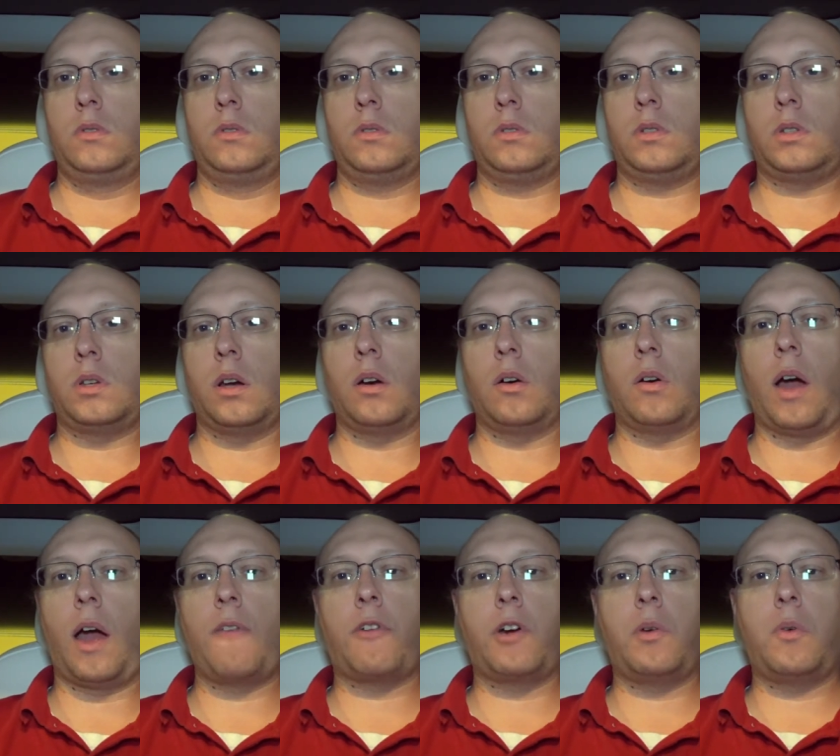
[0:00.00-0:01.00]
So
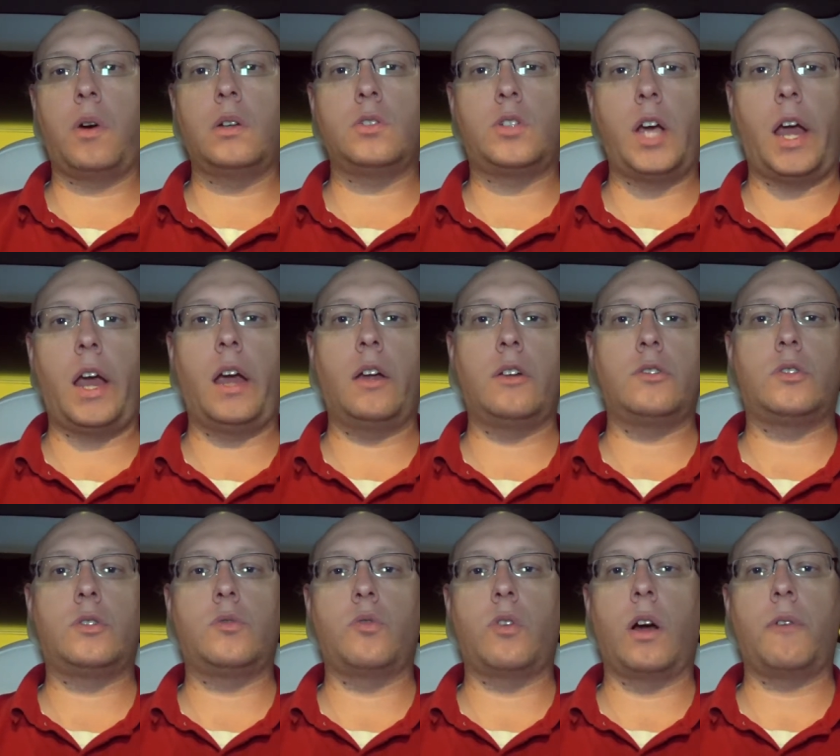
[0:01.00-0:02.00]
everyone
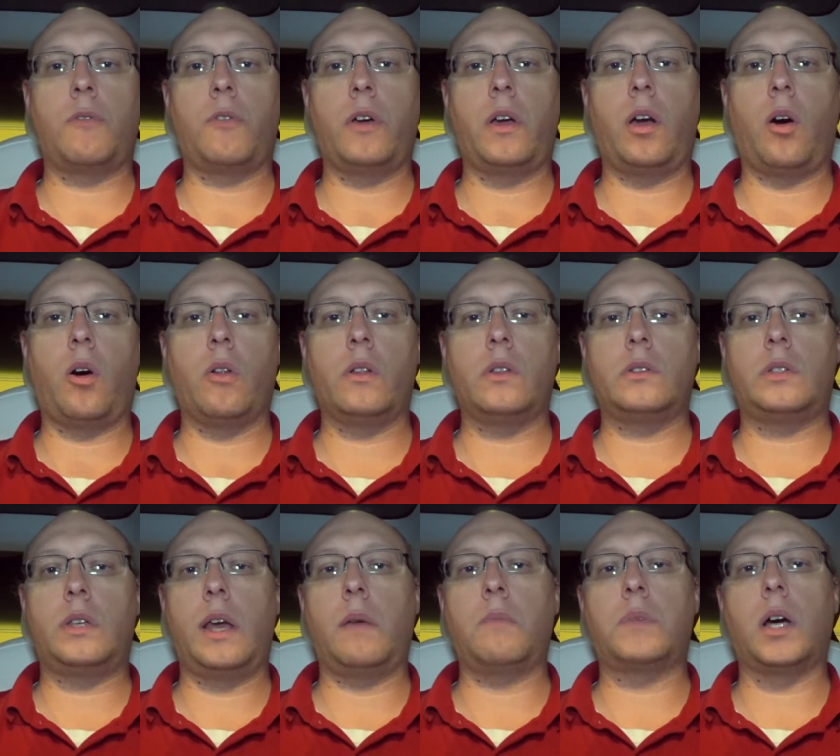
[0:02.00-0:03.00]
changed roughly all at the
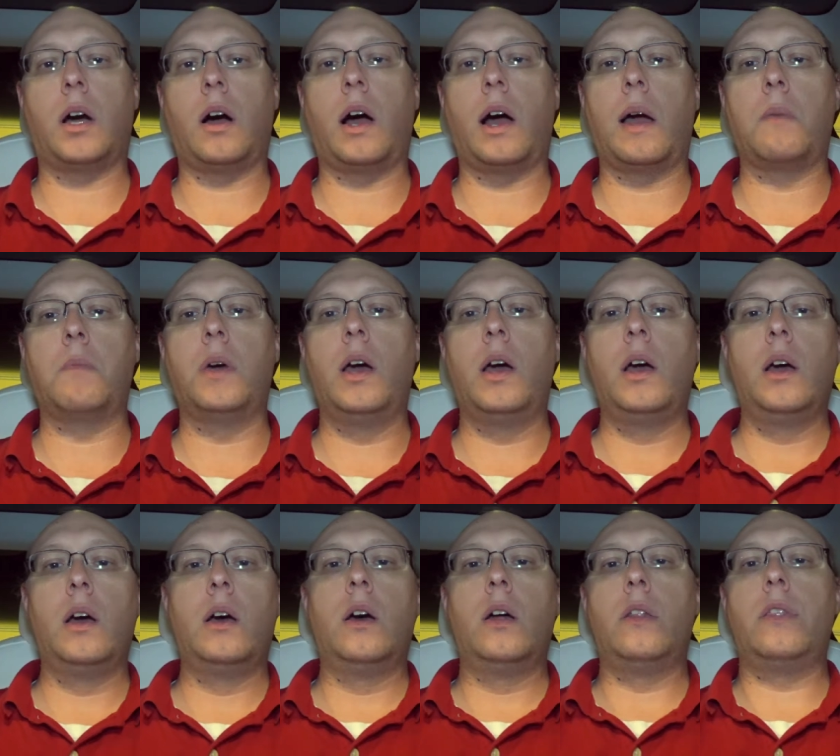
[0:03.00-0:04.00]
same time.
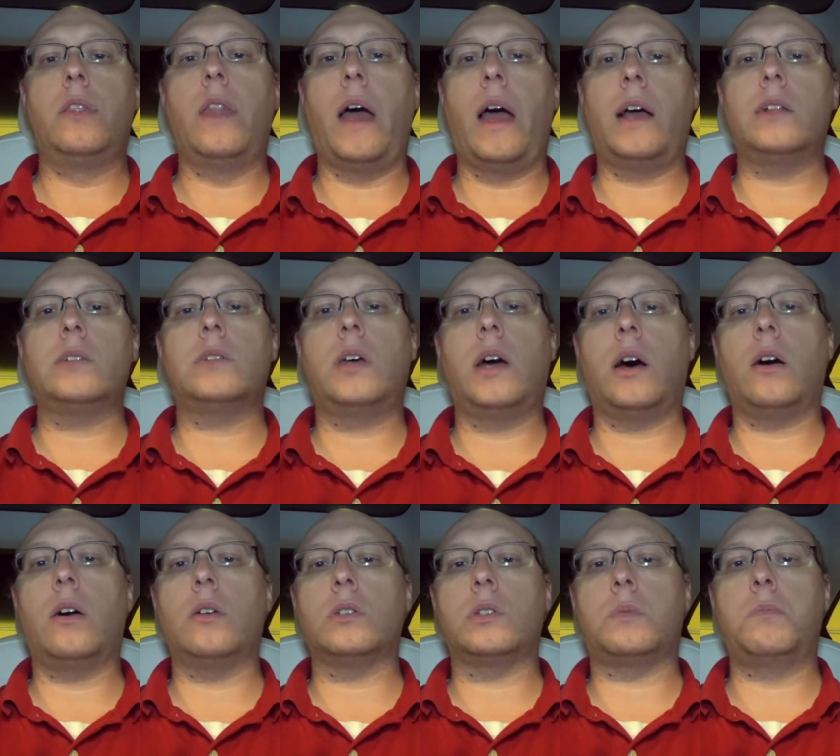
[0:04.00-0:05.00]
And that
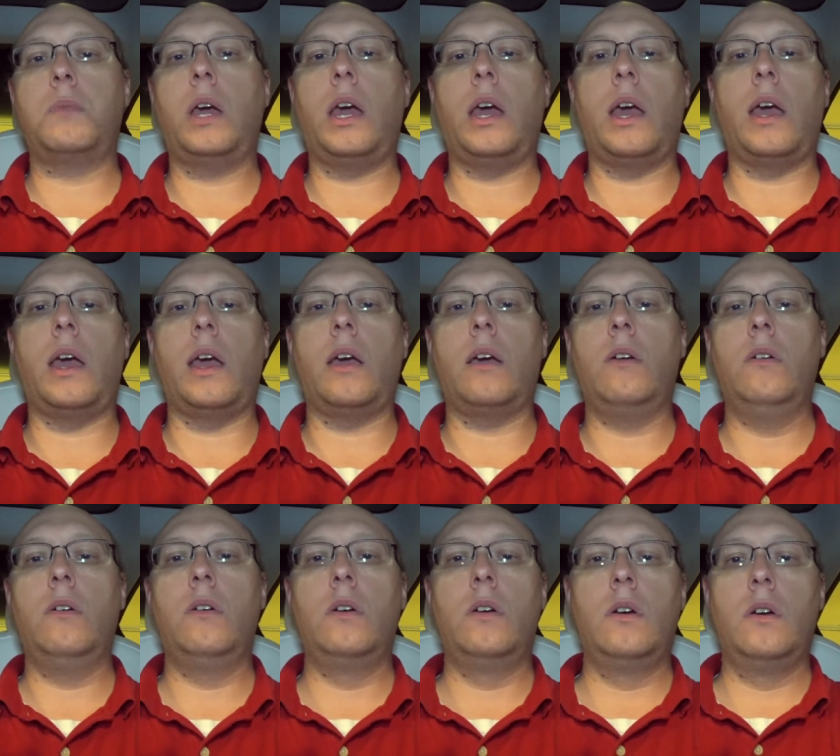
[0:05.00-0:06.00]
tells me,
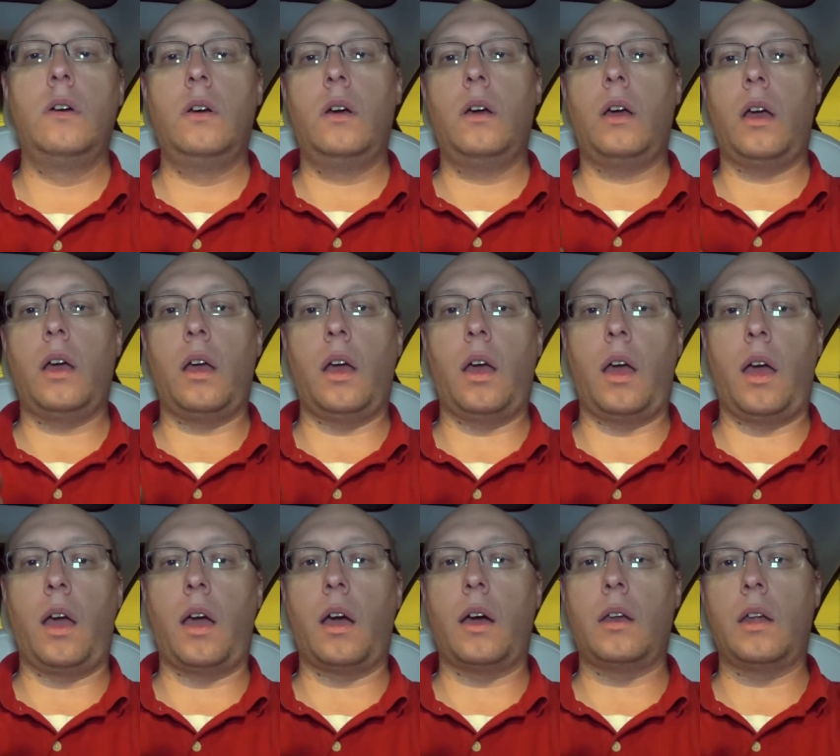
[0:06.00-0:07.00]

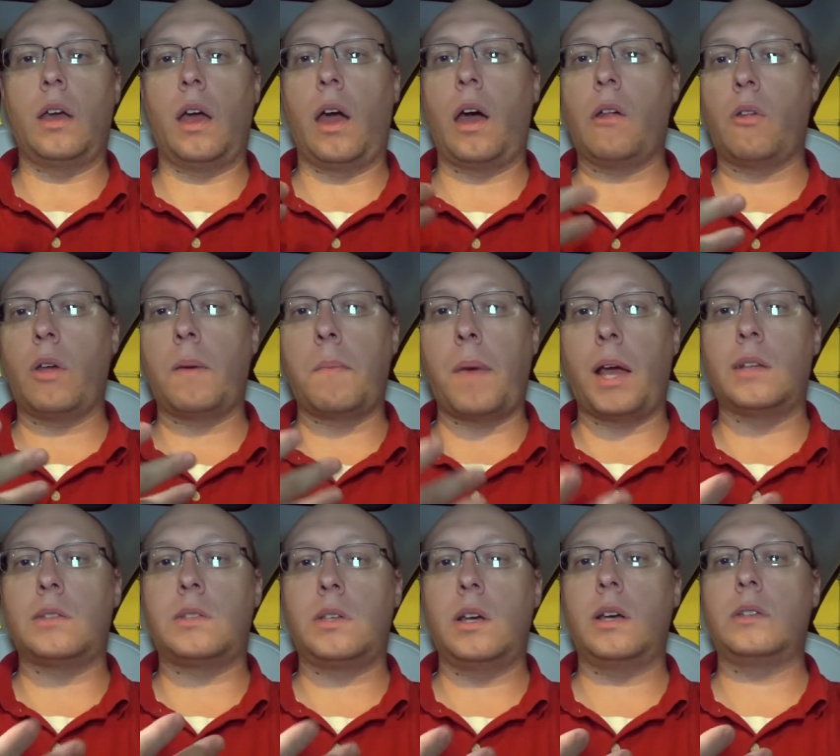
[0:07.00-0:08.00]
and it only made
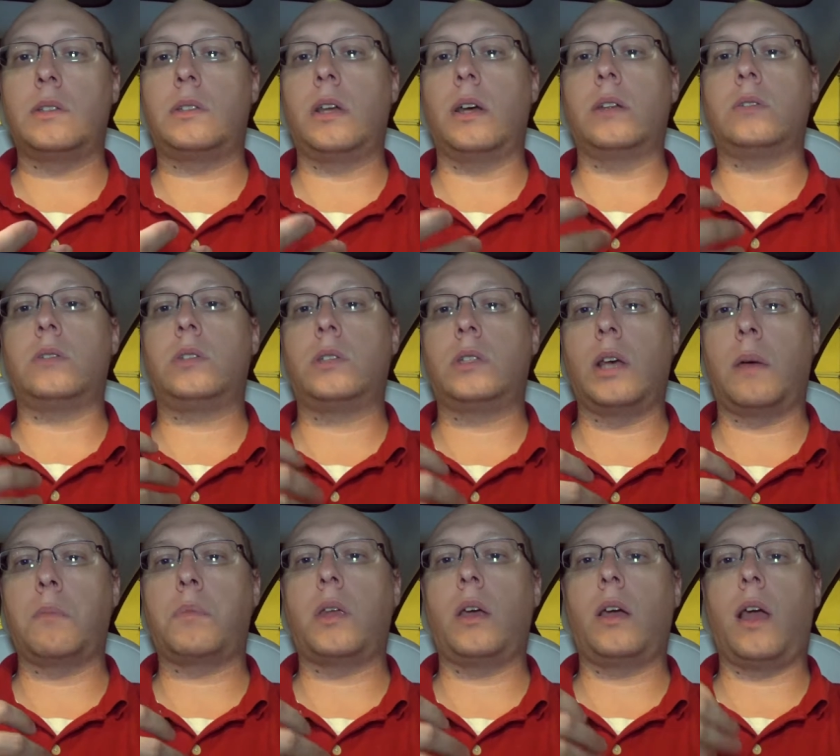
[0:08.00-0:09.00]
sense, that
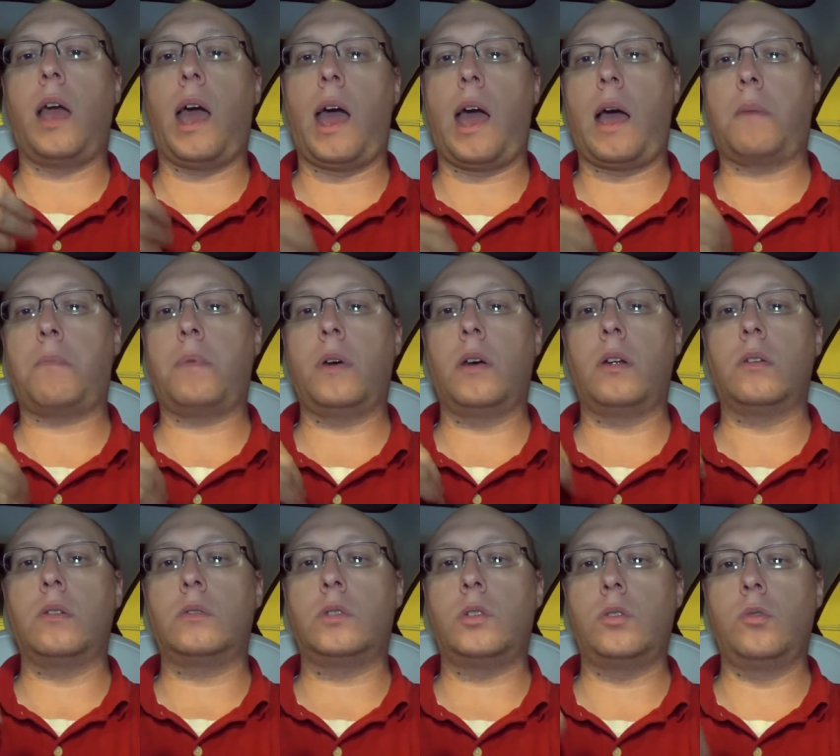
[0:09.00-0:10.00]
something
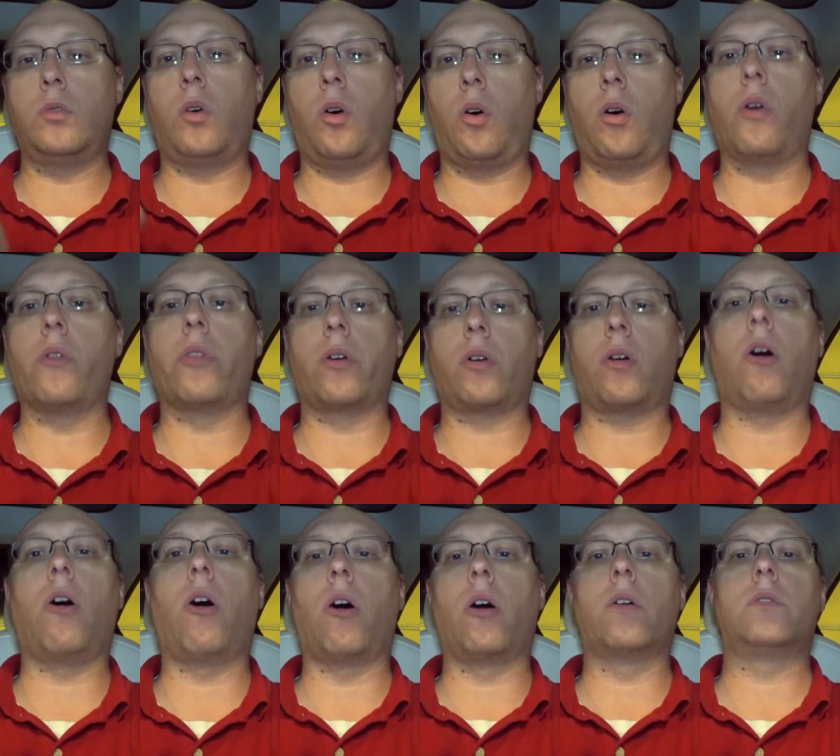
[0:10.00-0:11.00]
happened to all the
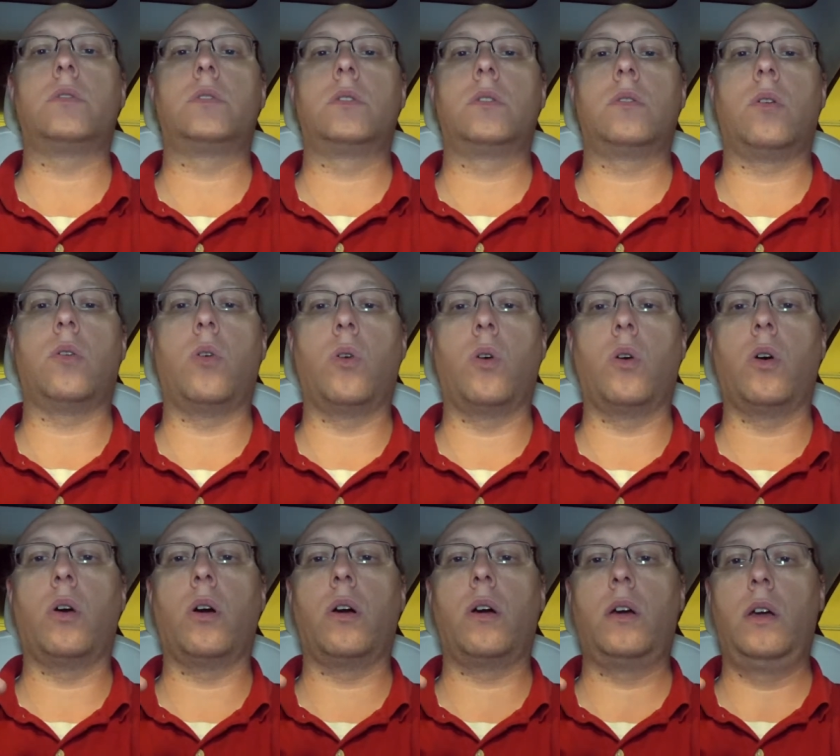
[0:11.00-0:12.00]
cars,
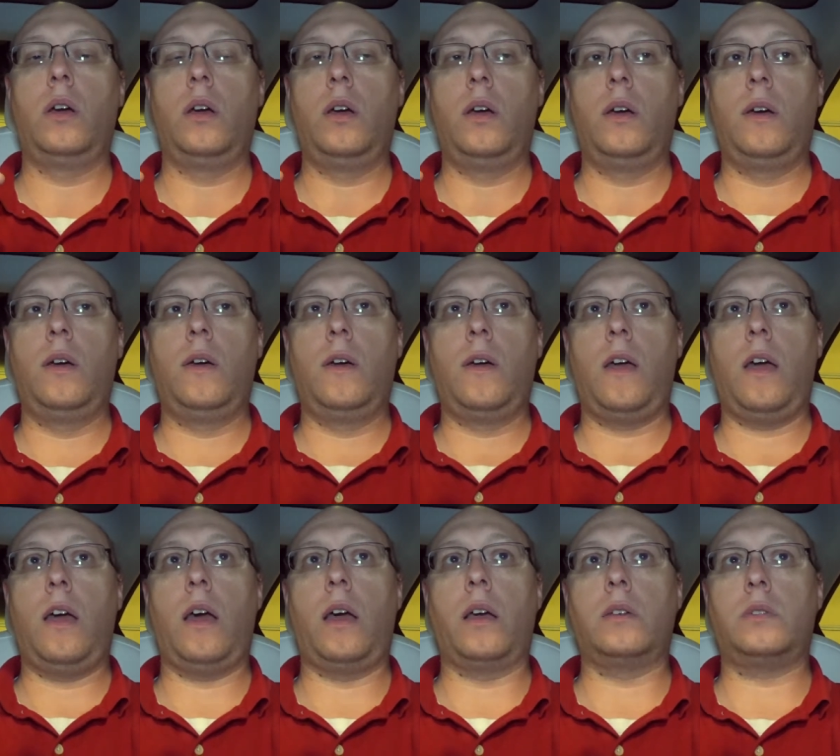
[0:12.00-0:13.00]
or
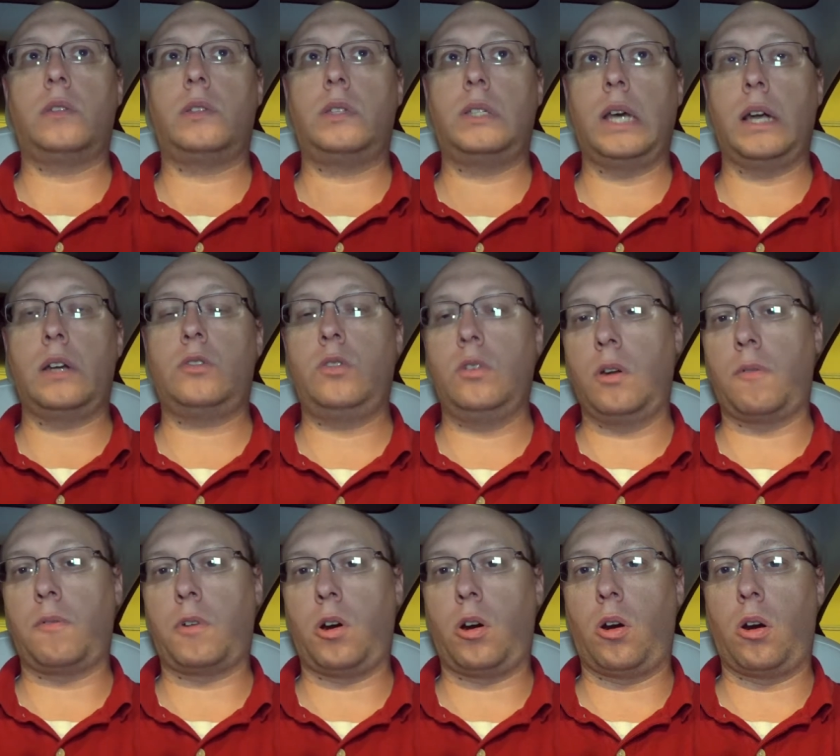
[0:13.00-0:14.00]
a section
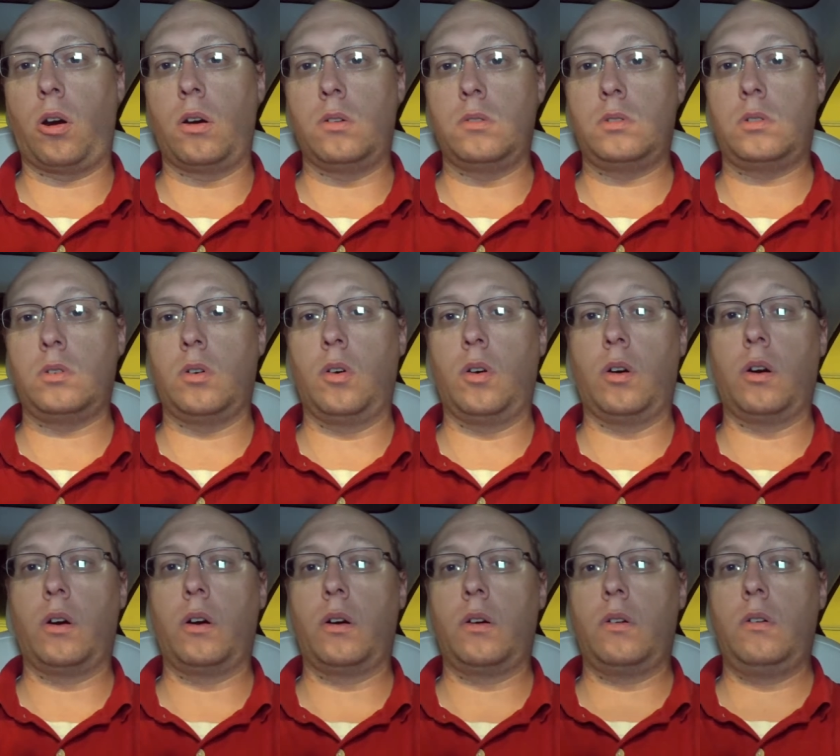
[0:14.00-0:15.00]
of cars,
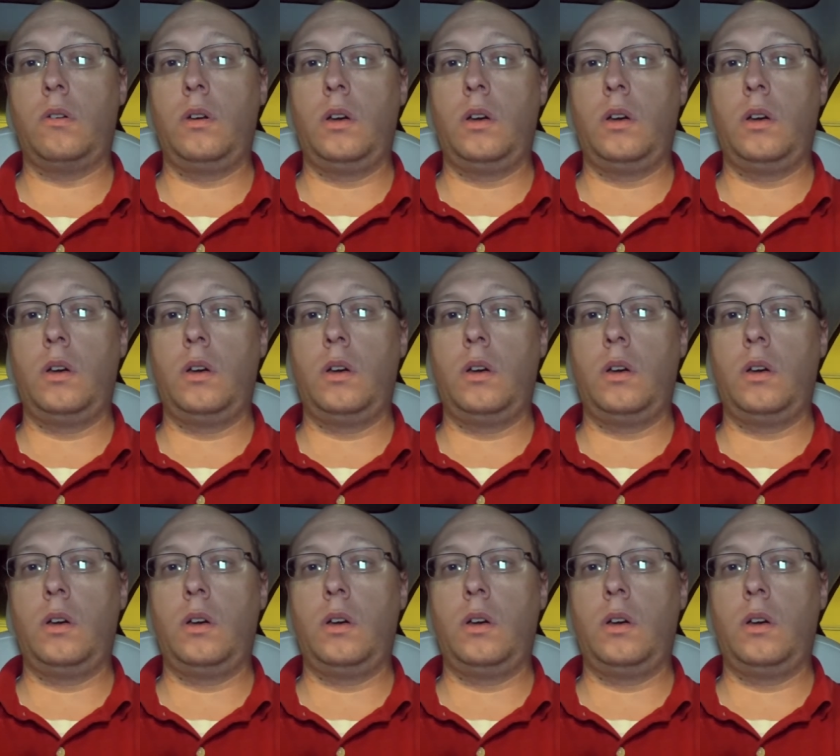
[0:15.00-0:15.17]
or